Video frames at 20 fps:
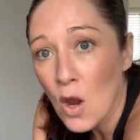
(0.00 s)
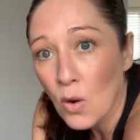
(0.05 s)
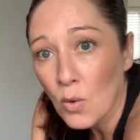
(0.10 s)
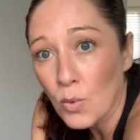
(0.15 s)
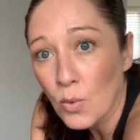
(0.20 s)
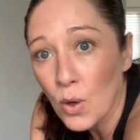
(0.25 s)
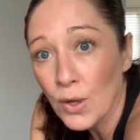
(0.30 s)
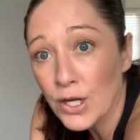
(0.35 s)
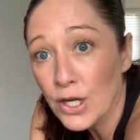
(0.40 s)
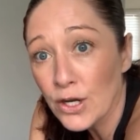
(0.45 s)

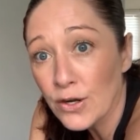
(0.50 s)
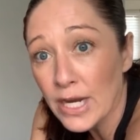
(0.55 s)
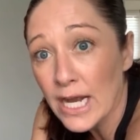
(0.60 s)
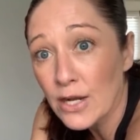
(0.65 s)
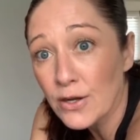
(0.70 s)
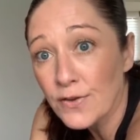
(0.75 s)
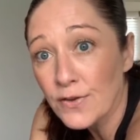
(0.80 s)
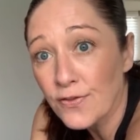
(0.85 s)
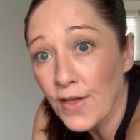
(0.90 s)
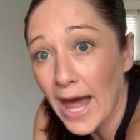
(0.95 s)
Roll your
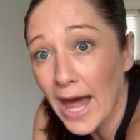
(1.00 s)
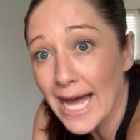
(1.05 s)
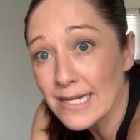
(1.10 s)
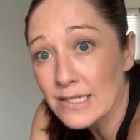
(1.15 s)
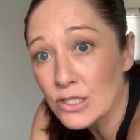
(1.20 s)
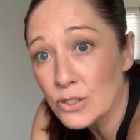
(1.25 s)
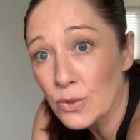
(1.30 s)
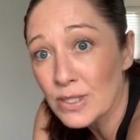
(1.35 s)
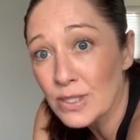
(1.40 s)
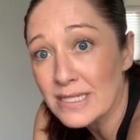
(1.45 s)
inner
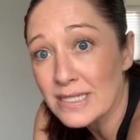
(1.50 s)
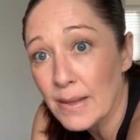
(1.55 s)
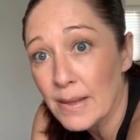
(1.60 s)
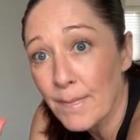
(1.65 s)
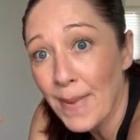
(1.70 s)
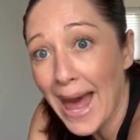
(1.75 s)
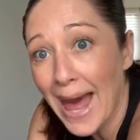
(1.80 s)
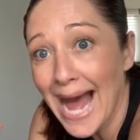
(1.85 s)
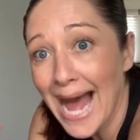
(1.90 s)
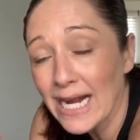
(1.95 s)
thighs towards the
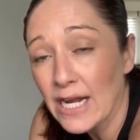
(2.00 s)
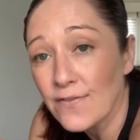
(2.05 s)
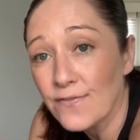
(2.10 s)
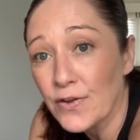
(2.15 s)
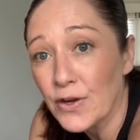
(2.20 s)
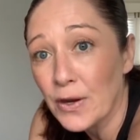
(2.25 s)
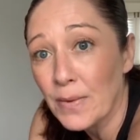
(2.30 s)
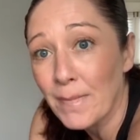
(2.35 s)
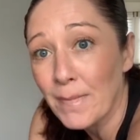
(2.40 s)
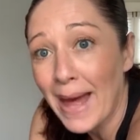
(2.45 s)
back of
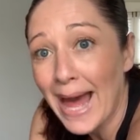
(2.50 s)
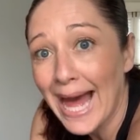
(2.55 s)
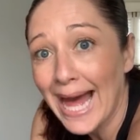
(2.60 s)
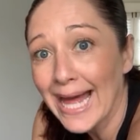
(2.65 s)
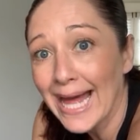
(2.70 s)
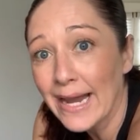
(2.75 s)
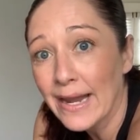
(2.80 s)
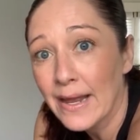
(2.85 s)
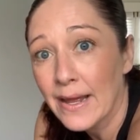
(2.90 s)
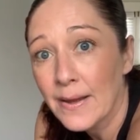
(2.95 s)
your mat,